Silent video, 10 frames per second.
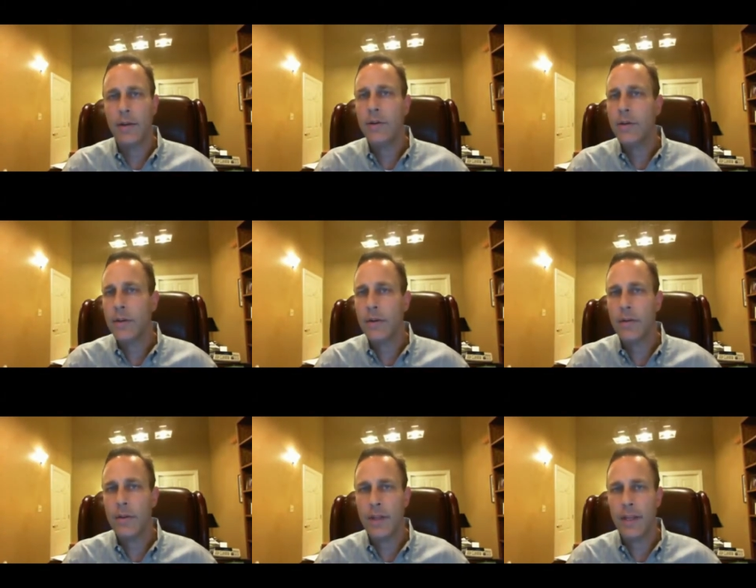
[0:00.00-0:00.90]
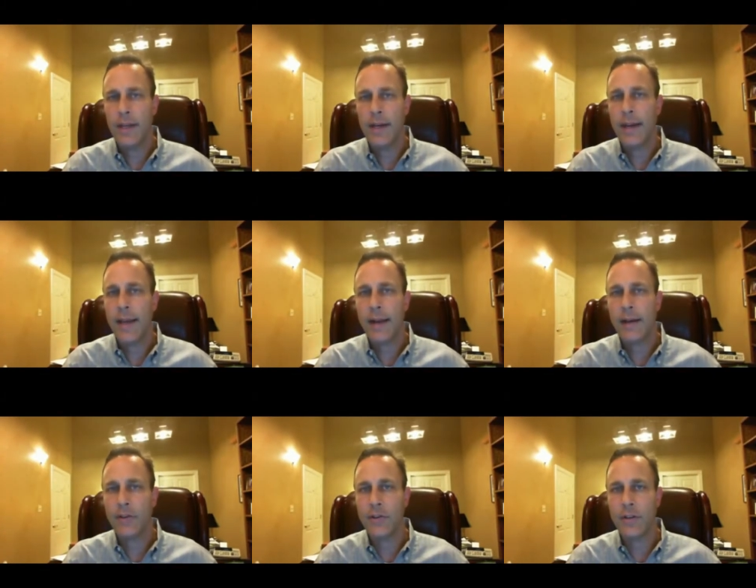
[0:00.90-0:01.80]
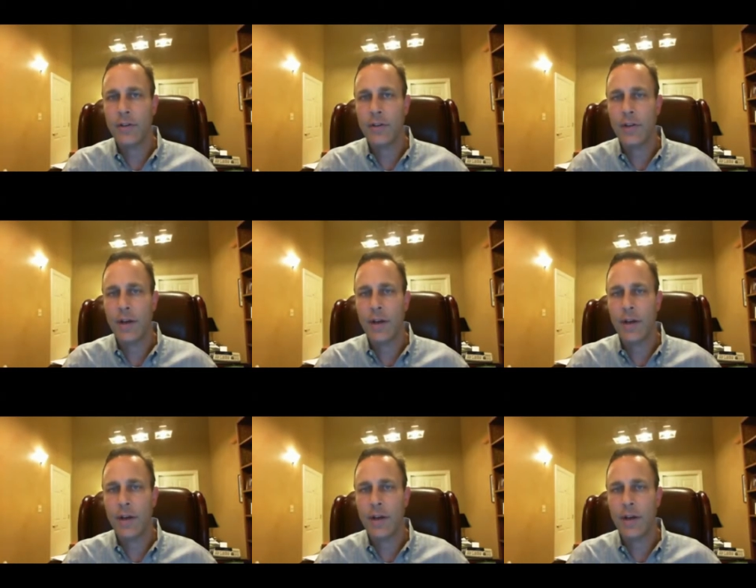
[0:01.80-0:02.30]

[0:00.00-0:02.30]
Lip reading: due to the negligence